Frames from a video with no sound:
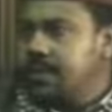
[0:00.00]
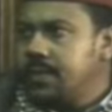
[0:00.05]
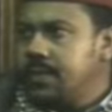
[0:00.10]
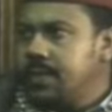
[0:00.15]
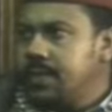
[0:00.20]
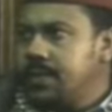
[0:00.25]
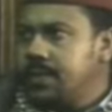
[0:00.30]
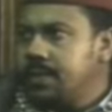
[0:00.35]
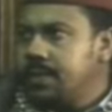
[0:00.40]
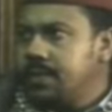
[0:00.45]

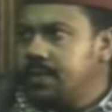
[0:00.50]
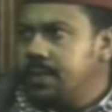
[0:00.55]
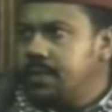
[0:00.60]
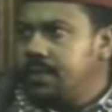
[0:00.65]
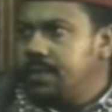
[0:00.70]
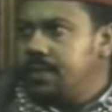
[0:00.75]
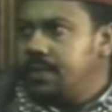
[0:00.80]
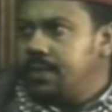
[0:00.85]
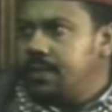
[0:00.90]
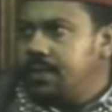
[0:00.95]

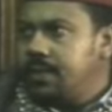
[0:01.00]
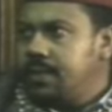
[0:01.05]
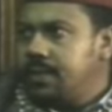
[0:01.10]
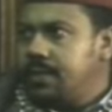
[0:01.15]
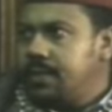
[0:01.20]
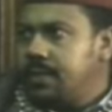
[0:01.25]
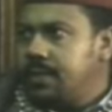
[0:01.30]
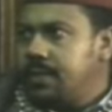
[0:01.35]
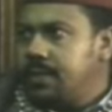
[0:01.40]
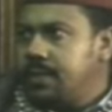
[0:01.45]

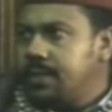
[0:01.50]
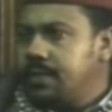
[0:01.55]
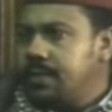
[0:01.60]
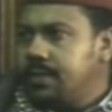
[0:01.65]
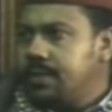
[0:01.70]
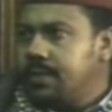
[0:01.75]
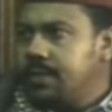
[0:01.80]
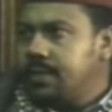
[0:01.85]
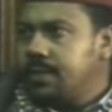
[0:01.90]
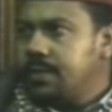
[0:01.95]

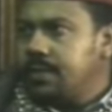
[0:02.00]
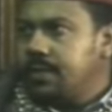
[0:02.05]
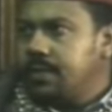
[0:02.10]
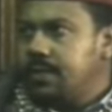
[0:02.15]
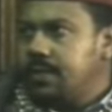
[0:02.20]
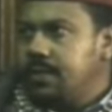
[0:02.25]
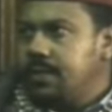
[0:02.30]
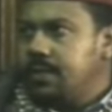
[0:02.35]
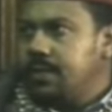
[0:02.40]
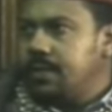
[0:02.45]

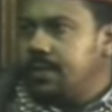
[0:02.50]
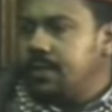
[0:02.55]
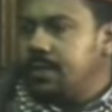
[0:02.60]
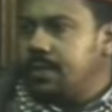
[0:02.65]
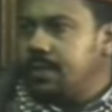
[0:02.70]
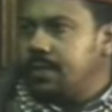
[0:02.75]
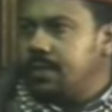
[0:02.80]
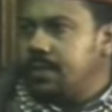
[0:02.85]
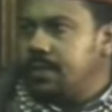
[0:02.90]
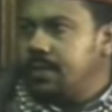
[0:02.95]

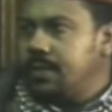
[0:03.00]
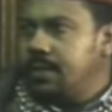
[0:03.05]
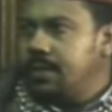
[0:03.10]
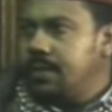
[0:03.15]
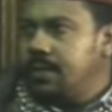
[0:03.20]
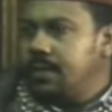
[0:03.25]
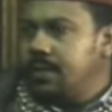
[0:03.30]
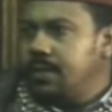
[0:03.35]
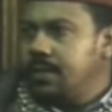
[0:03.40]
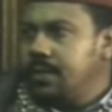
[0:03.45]

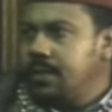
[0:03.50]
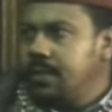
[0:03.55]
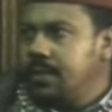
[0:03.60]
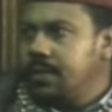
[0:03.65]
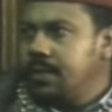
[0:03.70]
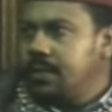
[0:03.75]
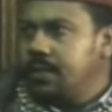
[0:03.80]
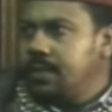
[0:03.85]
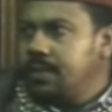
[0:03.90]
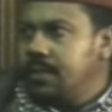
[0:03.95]

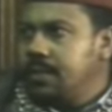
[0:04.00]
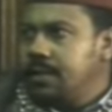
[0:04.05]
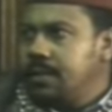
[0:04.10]
[no speech]